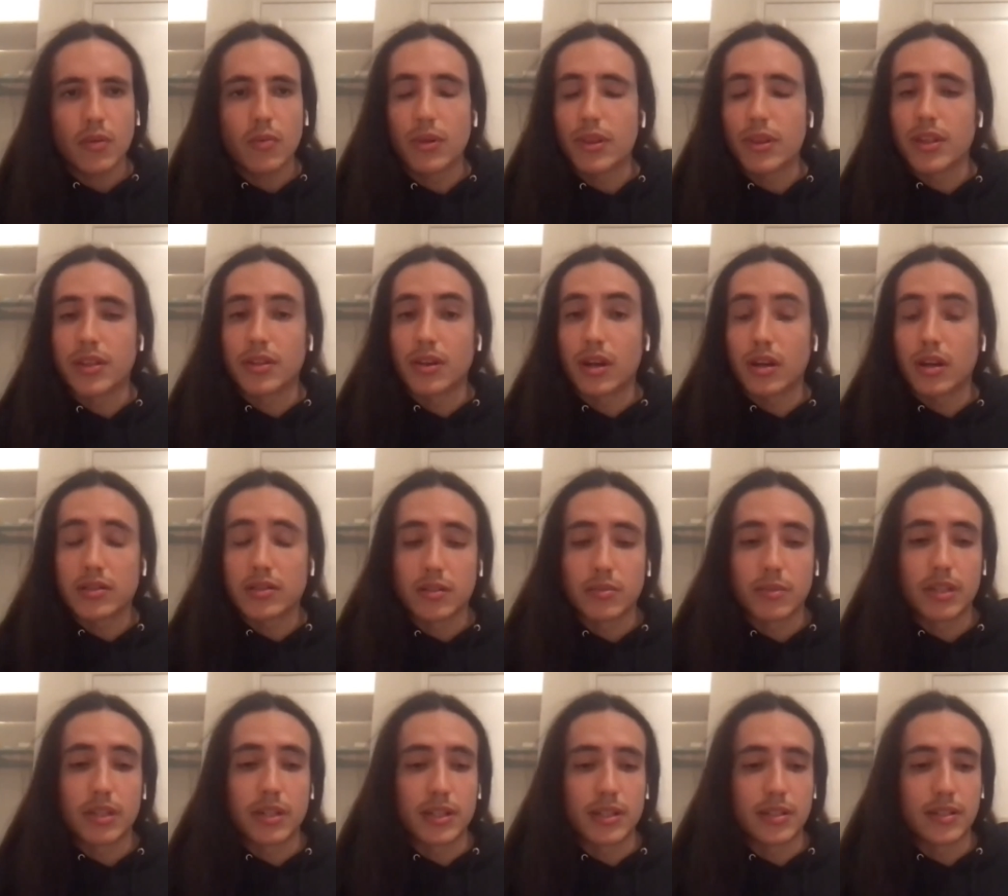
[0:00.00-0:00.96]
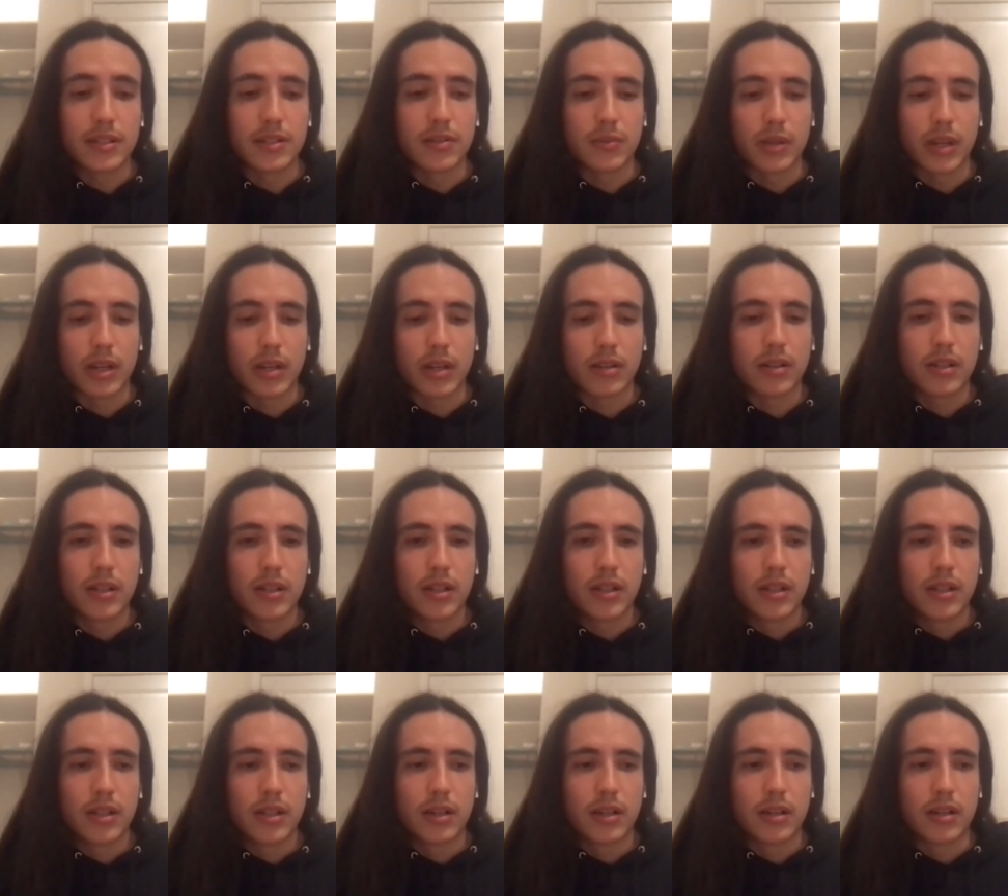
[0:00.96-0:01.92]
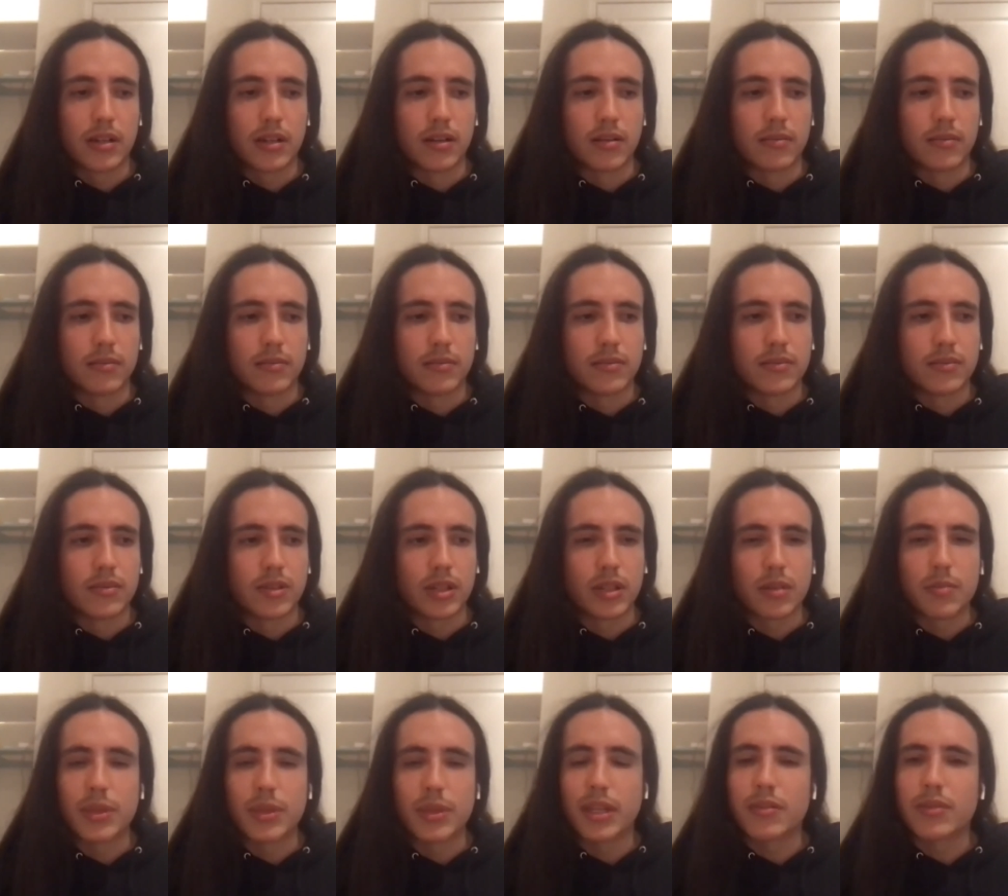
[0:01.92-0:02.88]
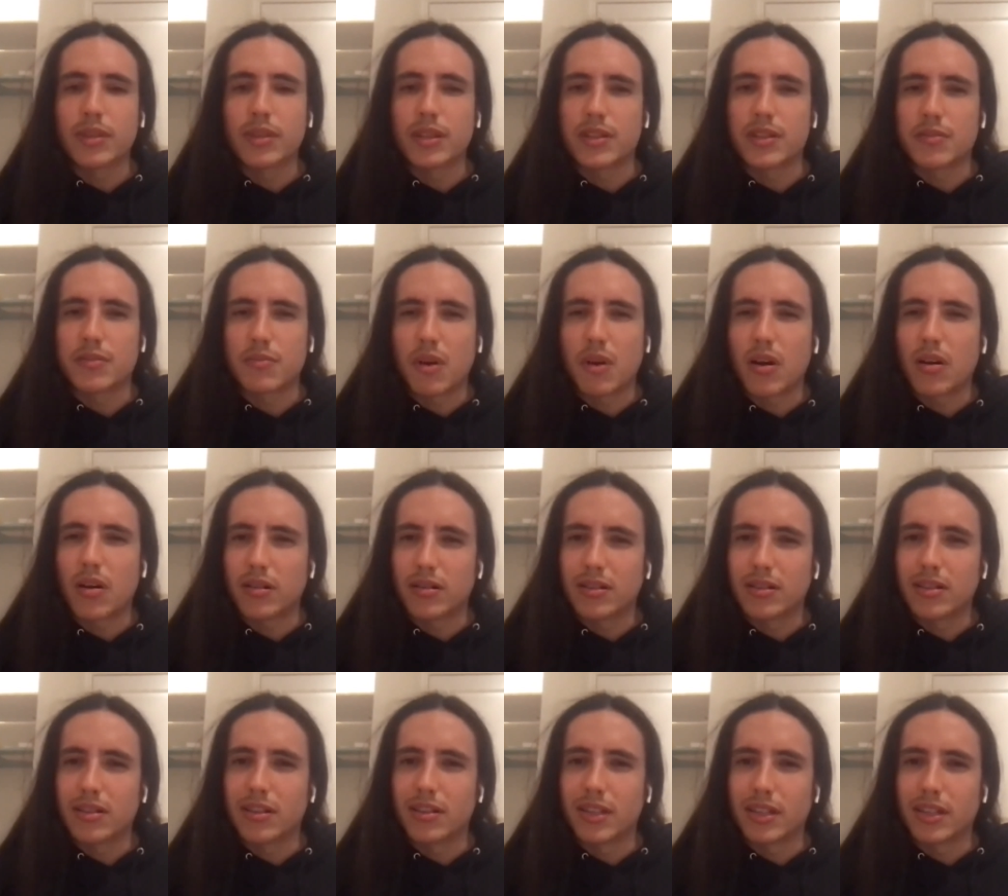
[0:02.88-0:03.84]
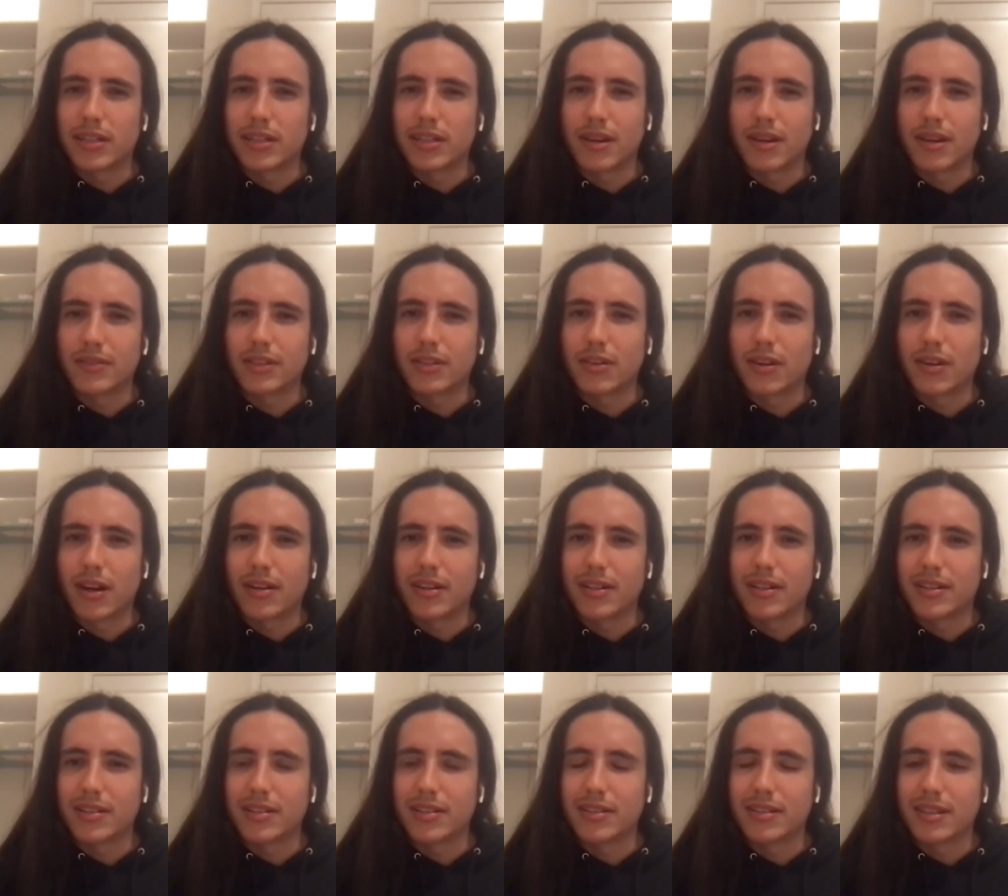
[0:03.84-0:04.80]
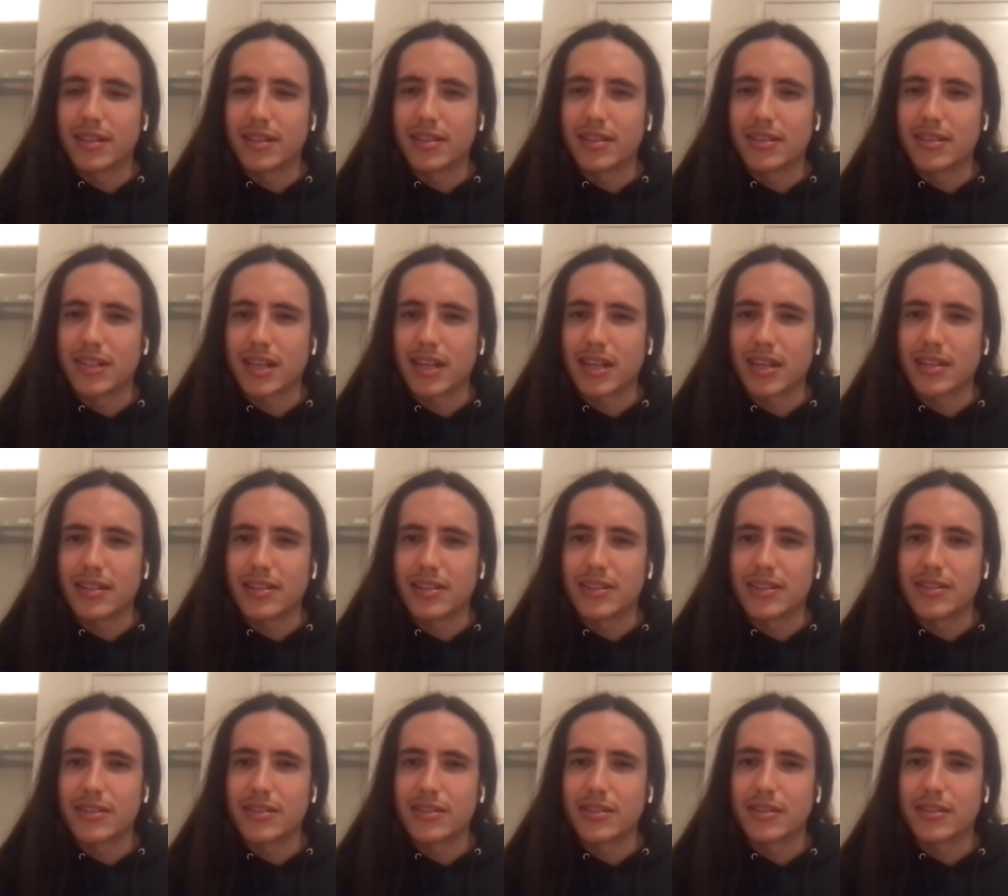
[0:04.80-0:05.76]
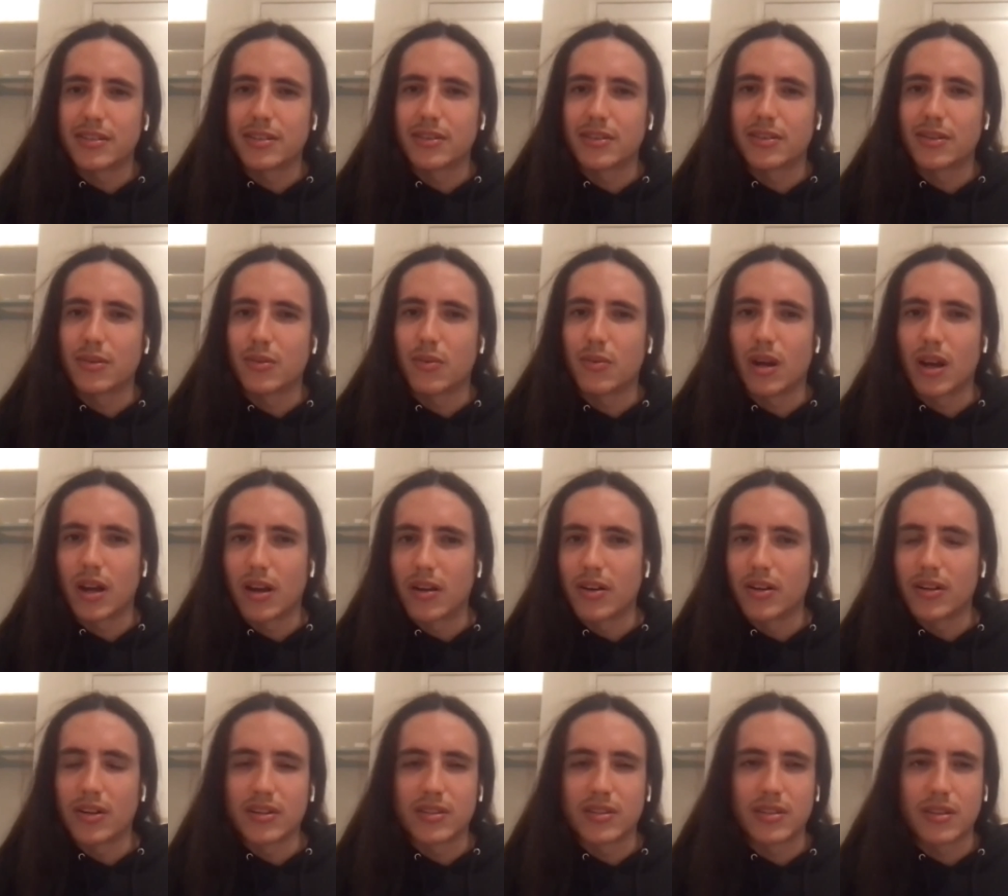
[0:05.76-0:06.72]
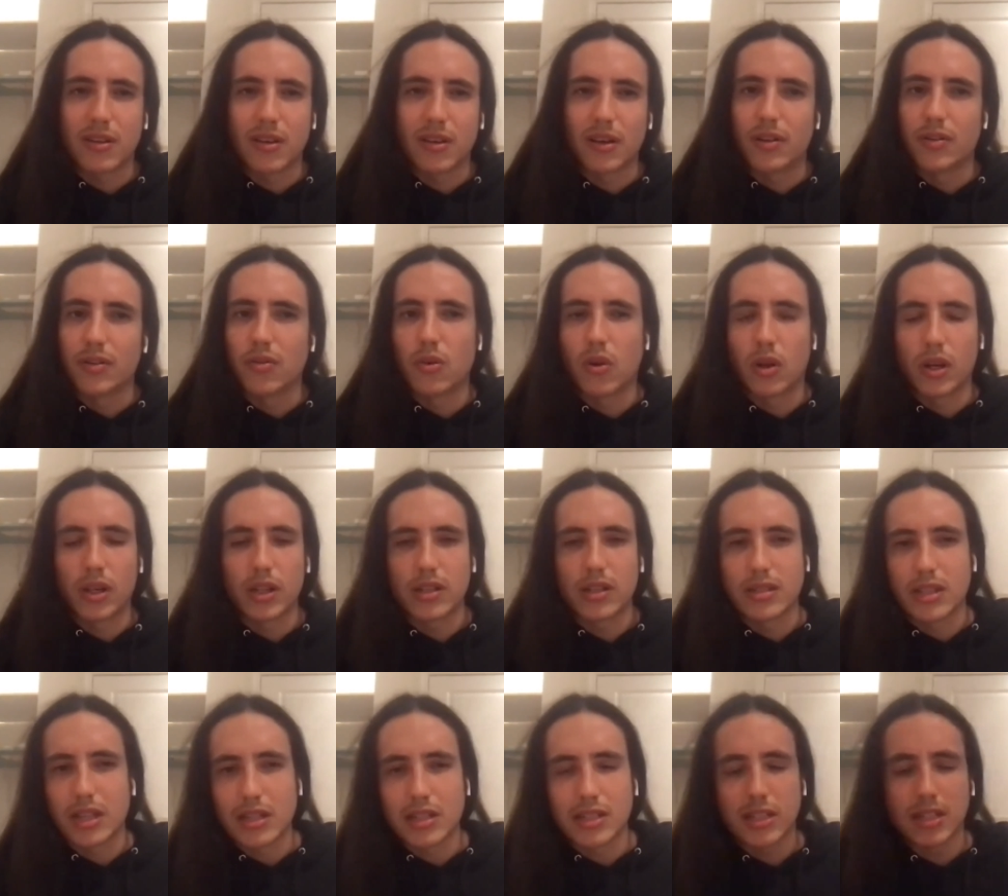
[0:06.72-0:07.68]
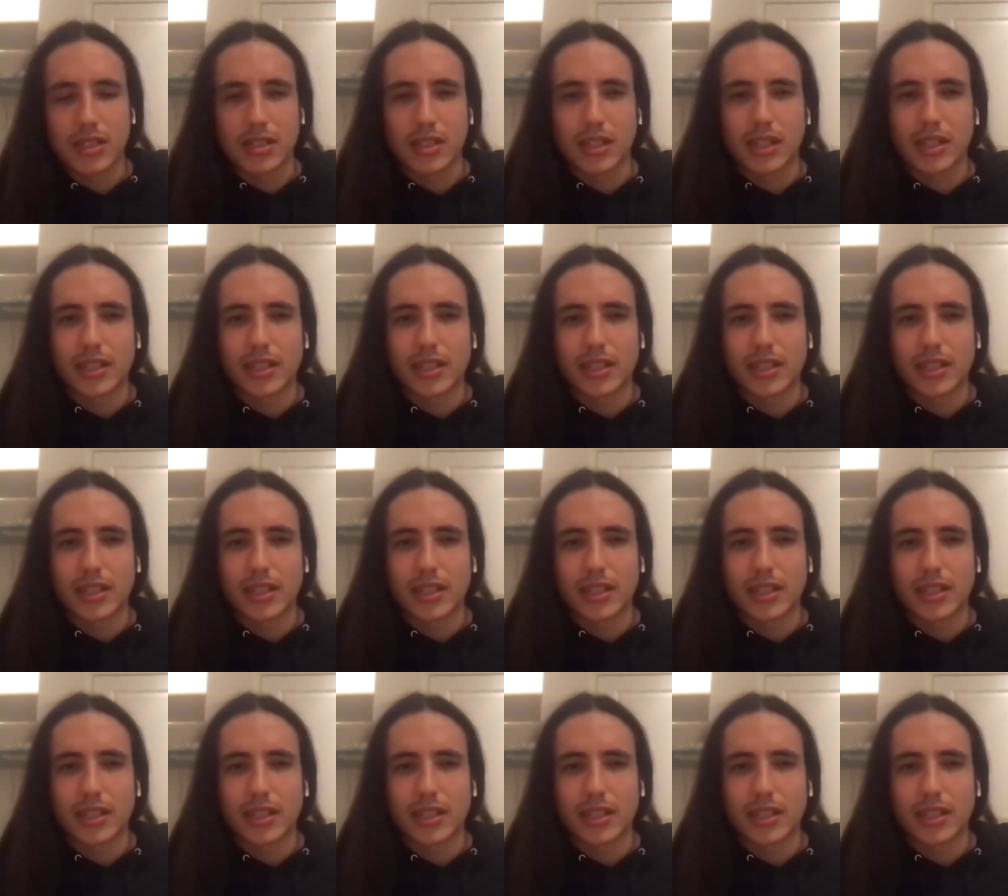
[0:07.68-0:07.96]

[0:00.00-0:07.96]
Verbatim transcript: within y'all's communities as well. Um, so it can begin really small, you know, like you don't have to go out and, and change the world or start a new organization.